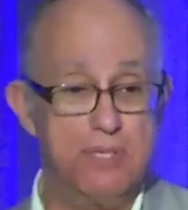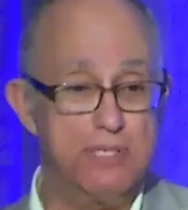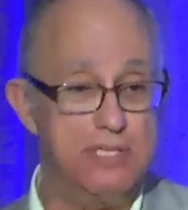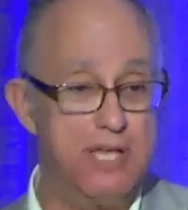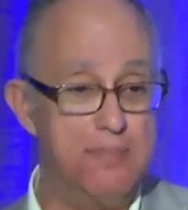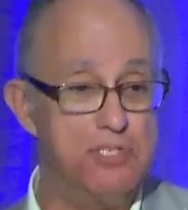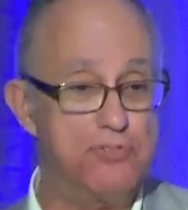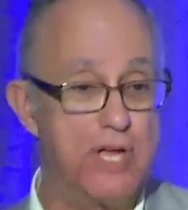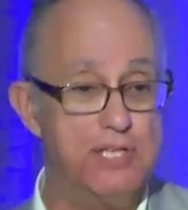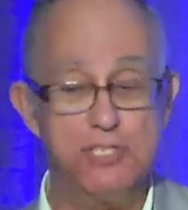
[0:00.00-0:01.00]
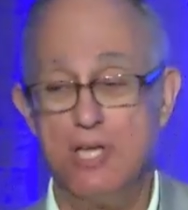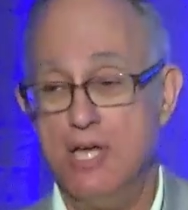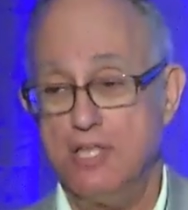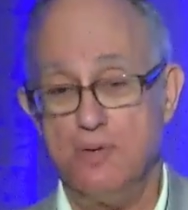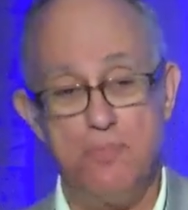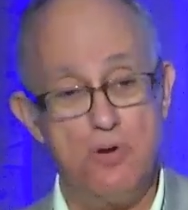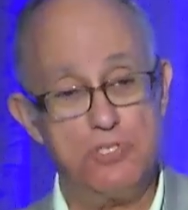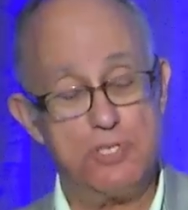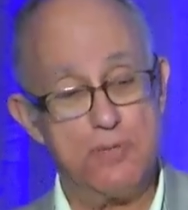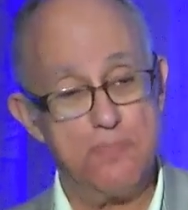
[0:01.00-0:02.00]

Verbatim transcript: that demonstrates the most